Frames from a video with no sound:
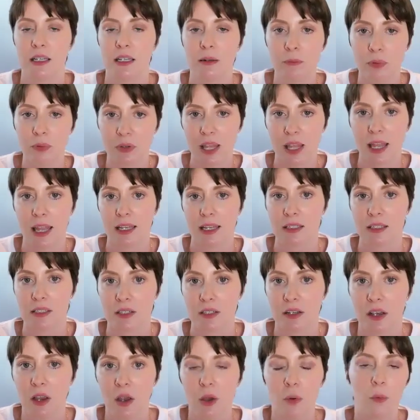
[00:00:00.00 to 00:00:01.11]
in
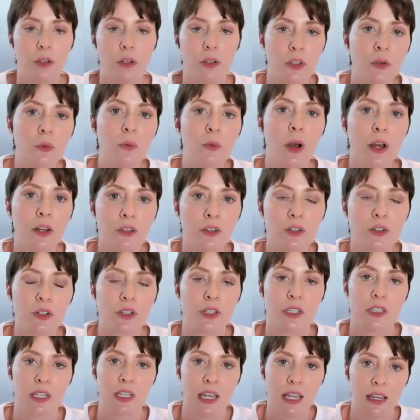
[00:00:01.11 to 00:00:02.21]
place. When you
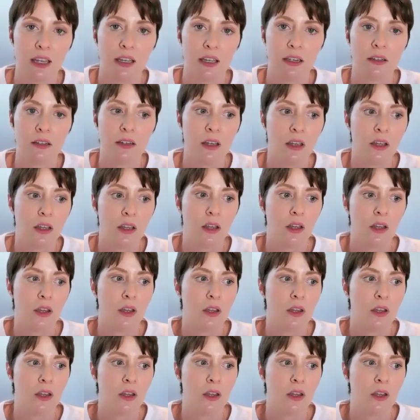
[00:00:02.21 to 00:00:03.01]
understand,